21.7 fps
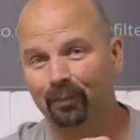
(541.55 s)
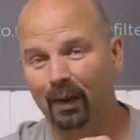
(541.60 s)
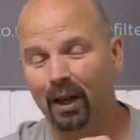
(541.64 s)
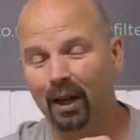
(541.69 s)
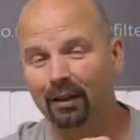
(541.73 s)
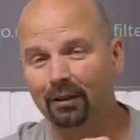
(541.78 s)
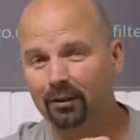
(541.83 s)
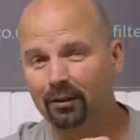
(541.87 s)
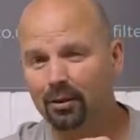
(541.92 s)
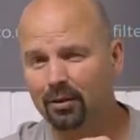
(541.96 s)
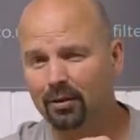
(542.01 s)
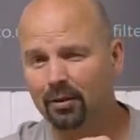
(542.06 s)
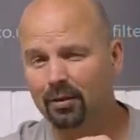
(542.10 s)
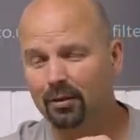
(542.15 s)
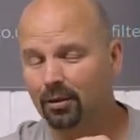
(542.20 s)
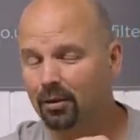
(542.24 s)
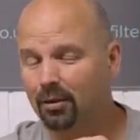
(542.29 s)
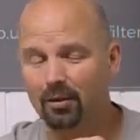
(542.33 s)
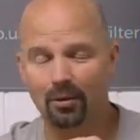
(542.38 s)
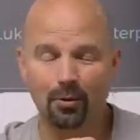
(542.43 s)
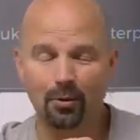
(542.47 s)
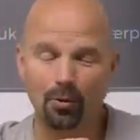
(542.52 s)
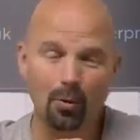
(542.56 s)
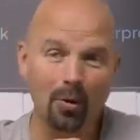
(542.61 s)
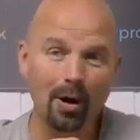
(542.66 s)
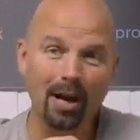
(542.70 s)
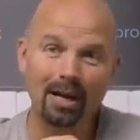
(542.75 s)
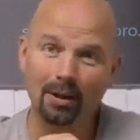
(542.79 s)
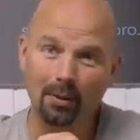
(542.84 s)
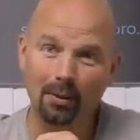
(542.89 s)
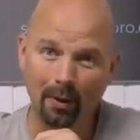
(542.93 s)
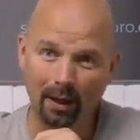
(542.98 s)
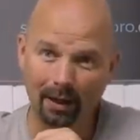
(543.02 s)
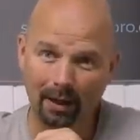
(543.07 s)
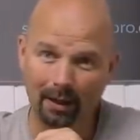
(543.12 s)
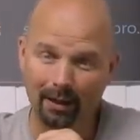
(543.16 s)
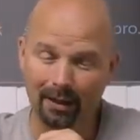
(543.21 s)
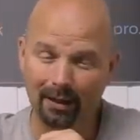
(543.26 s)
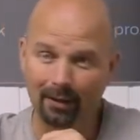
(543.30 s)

That doesn't just grow anywhere.